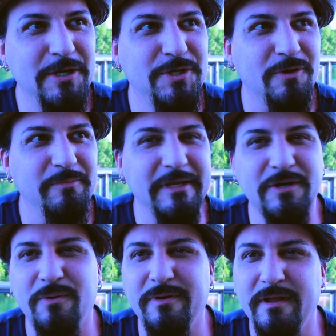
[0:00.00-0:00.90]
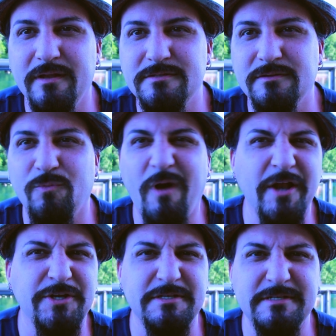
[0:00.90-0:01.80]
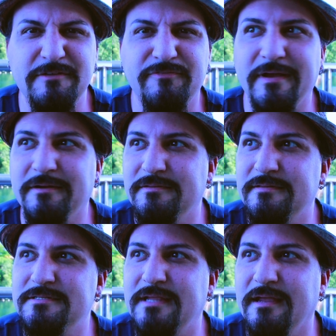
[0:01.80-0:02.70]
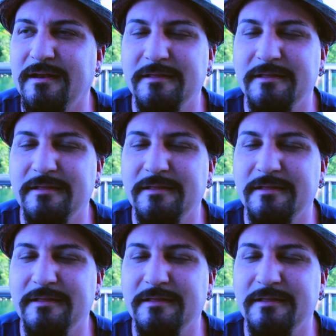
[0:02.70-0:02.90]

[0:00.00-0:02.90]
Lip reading: He showed me coins and watches he found in the sand.